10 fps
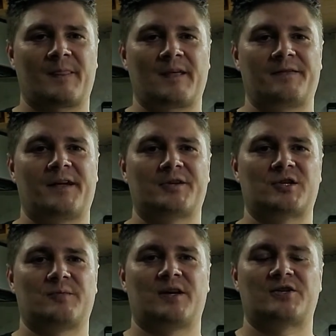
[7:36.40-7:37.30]
Thank you so
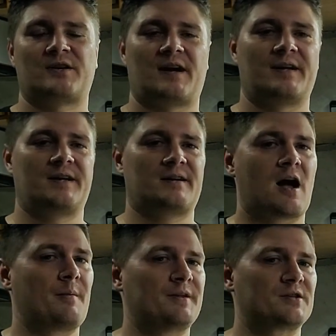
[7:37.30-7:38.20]
much. Got any
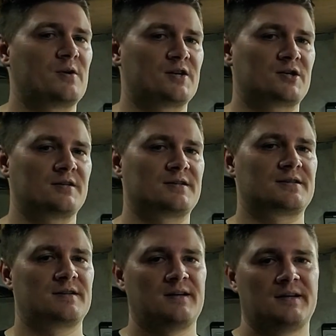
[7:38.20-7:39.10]
comments,
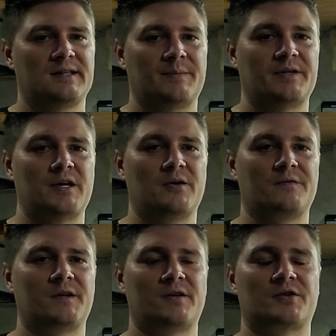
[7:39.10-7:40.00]
questions? Let me know in the
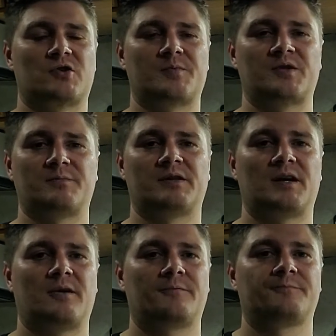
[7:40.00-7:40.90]
video description
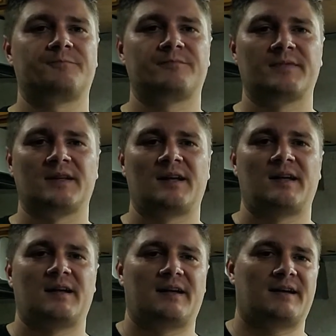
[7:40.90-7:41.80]
below.
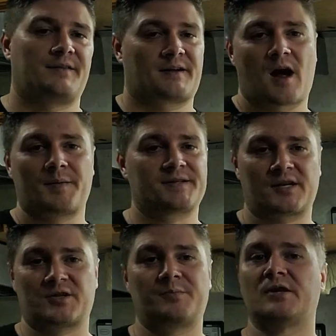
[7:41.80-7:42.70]
The comment
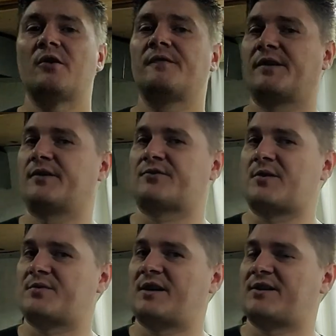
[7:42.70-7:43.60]
section below the video
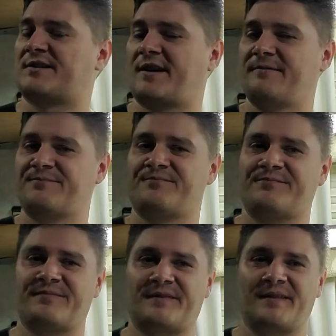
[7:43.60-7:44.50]
description, I should say.
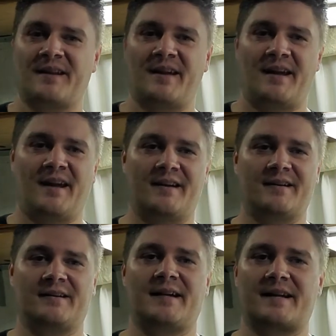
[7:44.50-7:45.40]
And
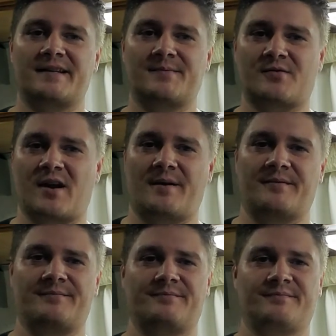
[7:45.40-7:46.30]
like and subscribe.
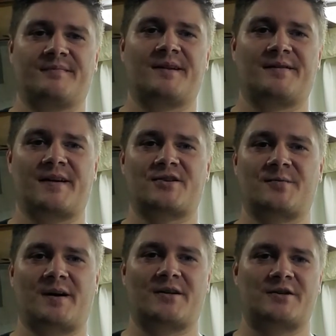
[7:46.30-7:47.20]
Thanks so
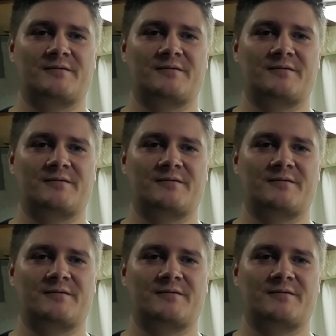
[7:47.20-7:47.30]
much.